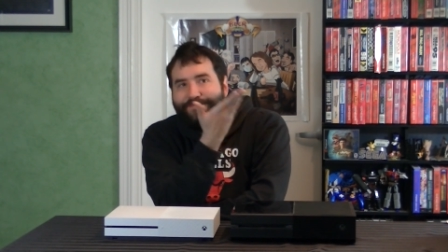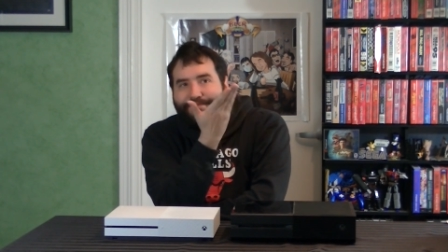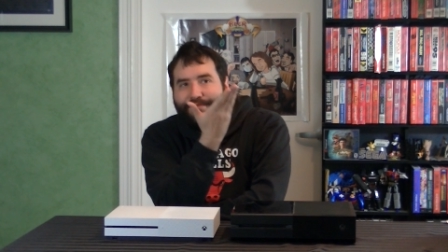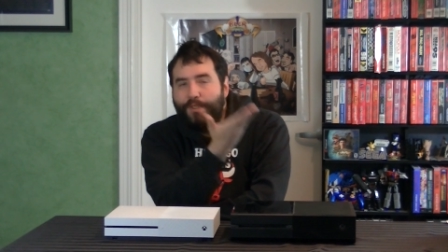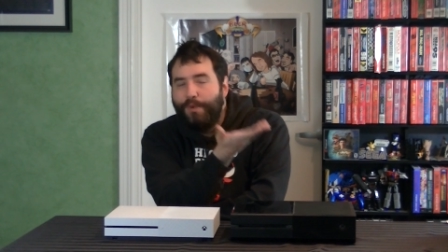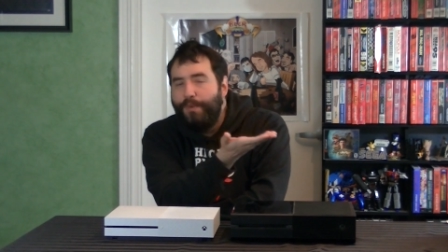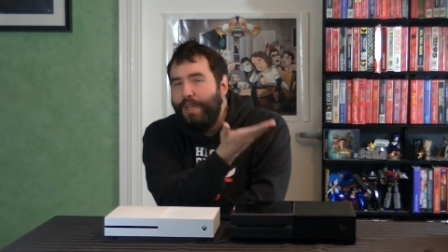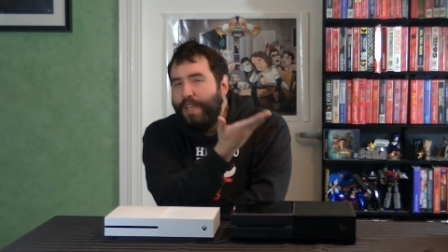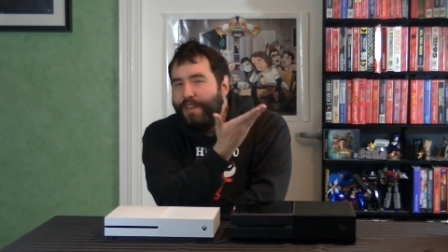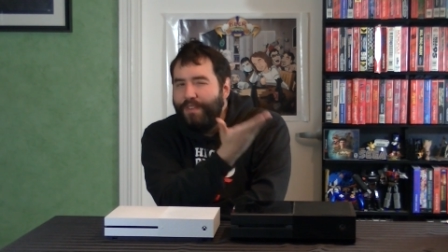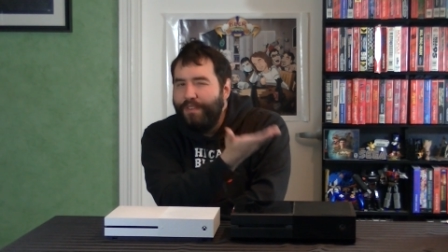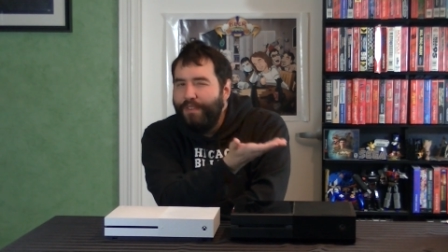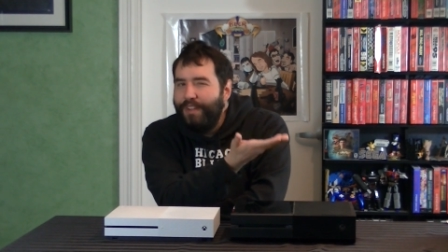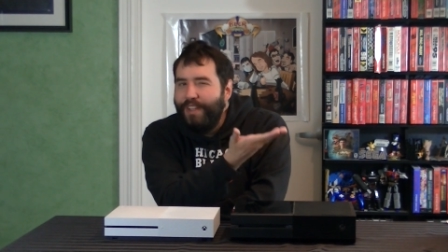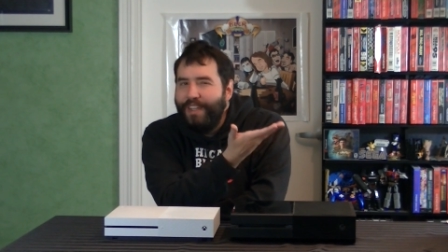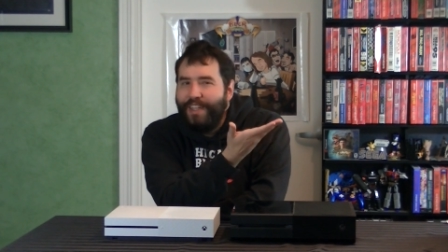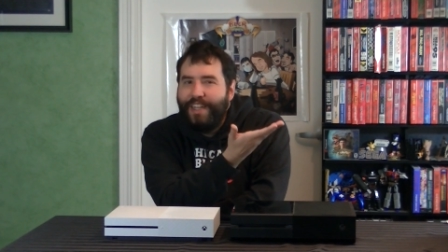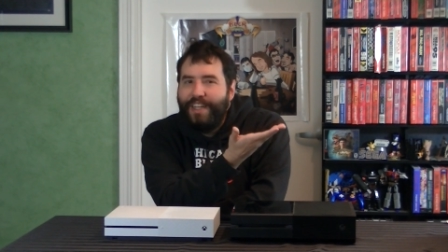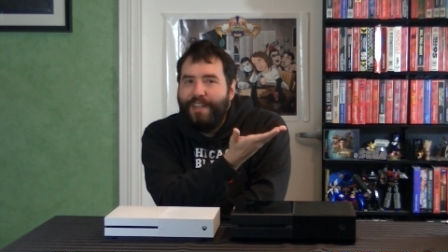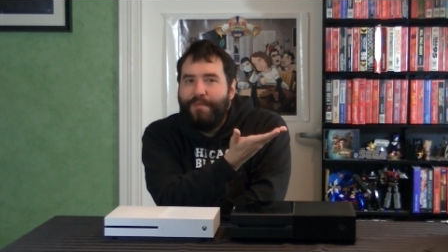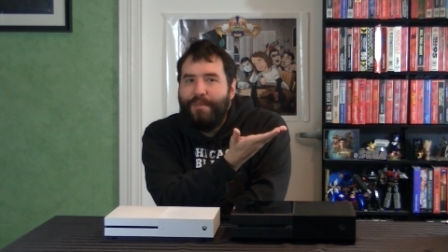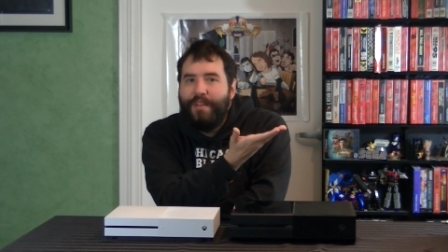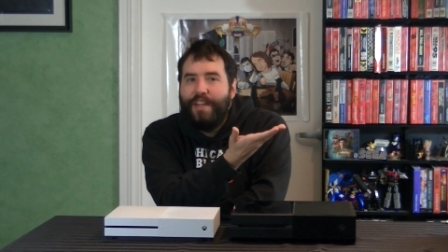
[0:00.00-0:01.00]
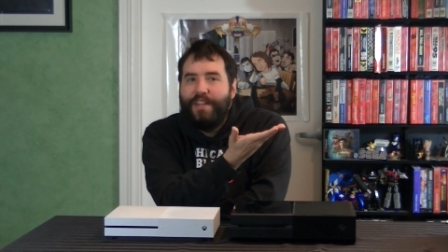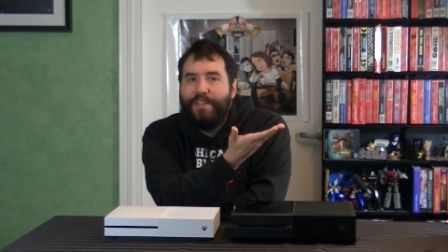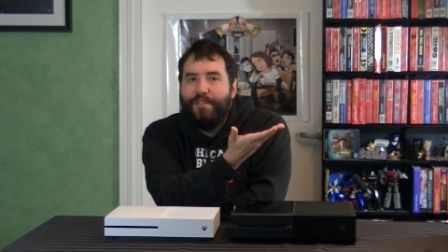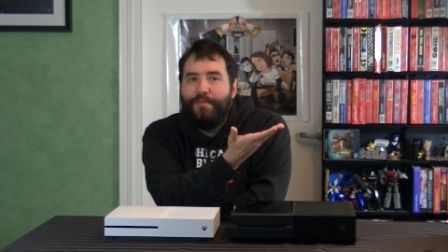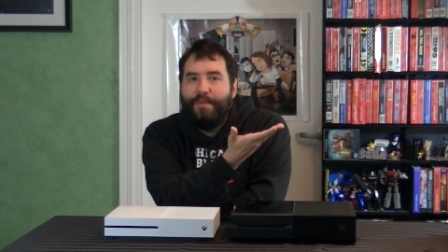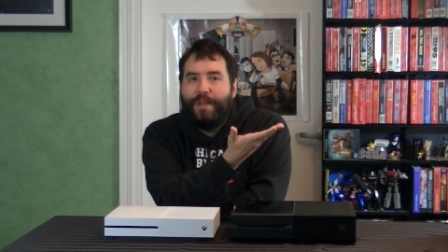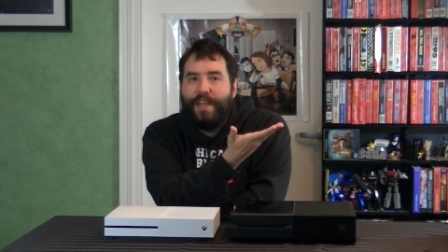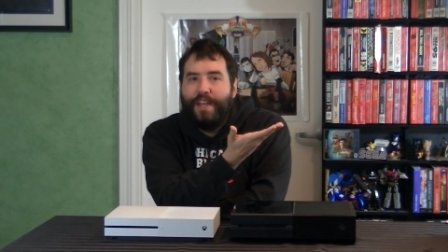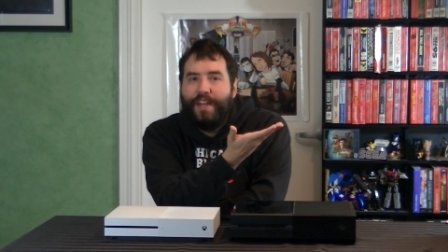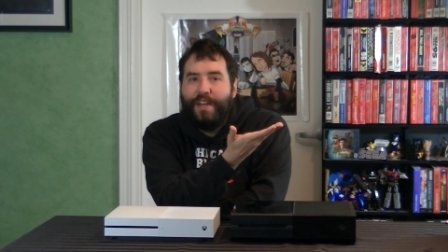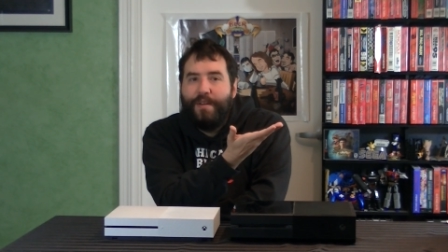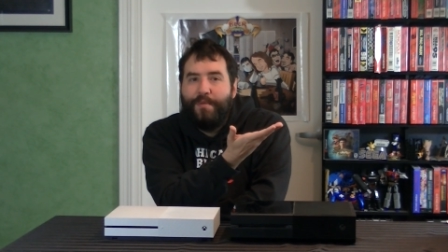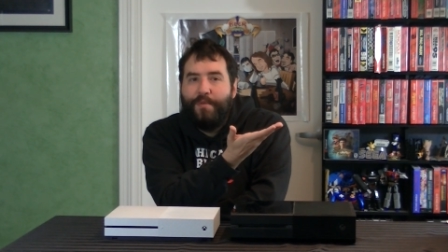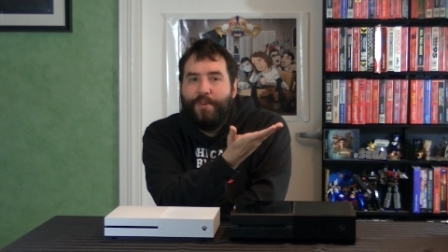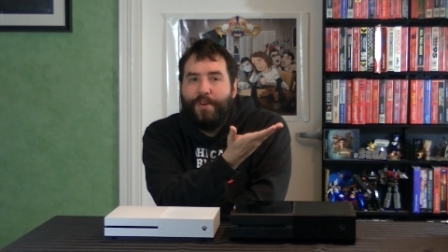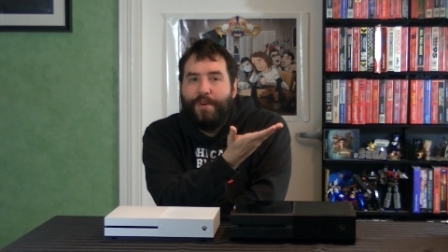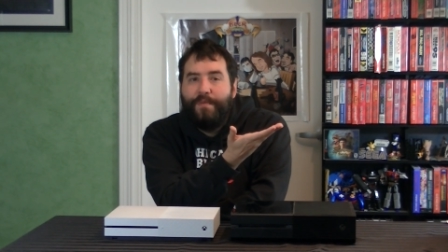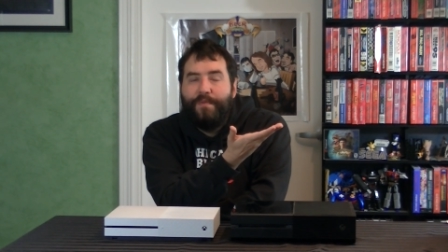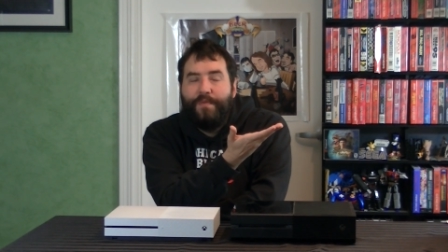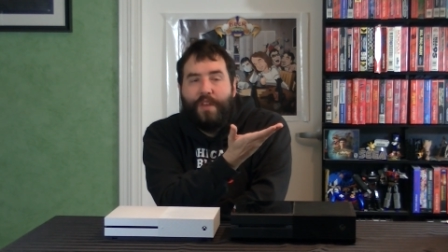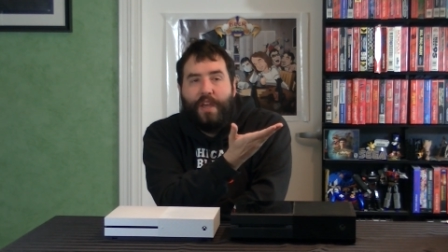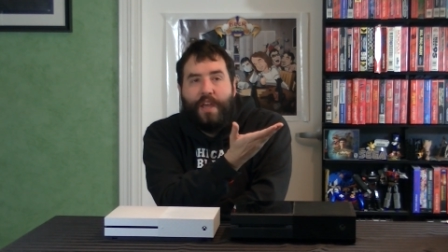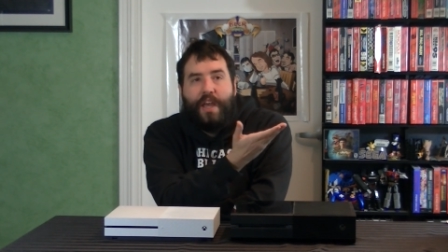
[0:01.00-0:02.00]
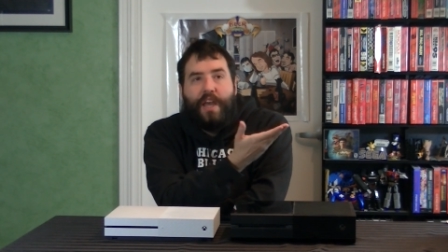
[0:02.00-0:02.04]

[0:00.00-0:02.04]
do we even really need to be on Japan anymore?